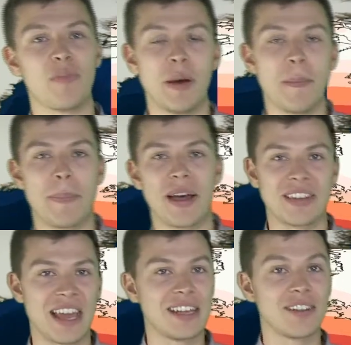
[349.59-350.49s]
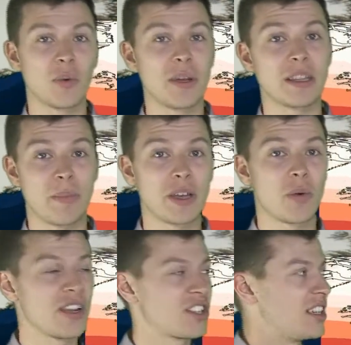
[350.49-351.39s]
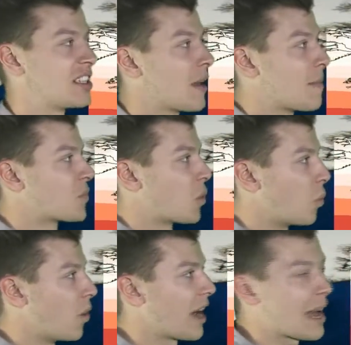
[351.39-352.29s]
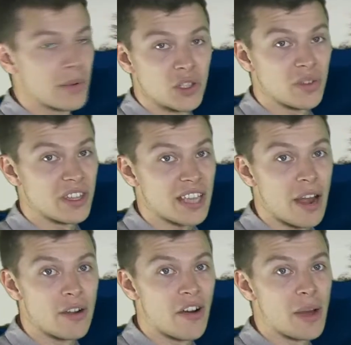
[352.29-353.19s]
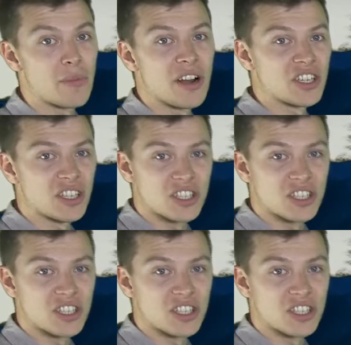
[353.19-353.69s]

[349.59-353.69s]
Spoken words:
But by the end of the week, the big question is, what happens with this area of high pressure?